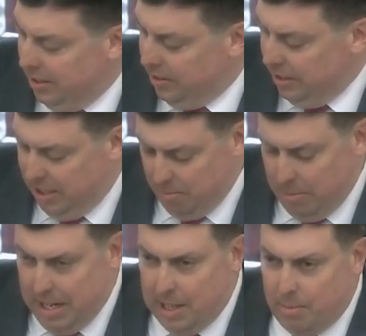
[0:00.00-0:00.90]
it's like you
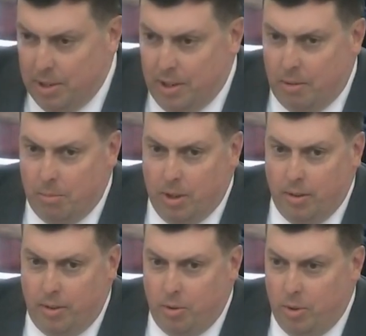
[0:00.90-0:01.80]
made up a
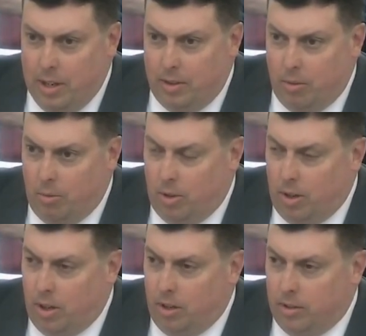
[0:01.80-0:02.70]
number, threw it at the
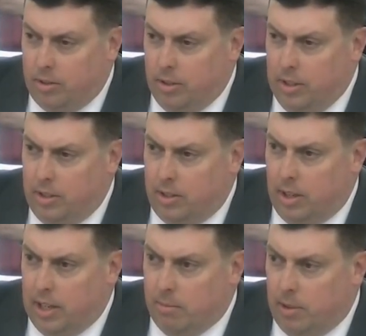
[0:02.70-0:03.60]
wall so that you could
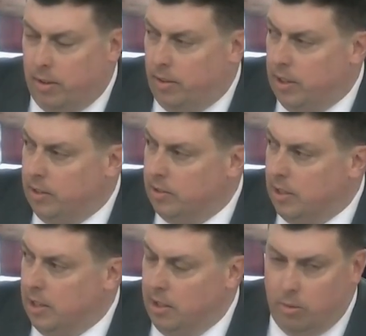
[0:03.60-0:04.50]
talk about things
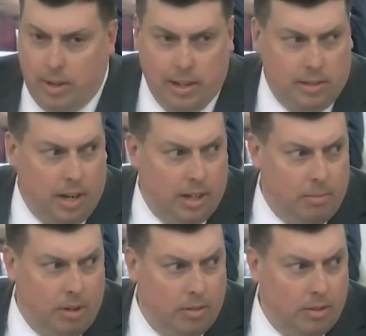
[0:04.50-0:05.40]
that you want to talk
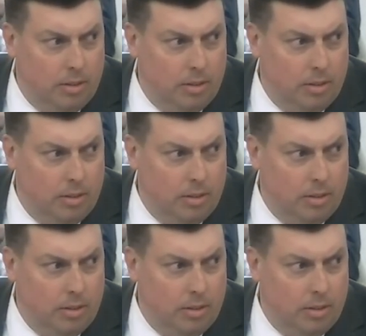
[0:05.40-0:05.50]
about.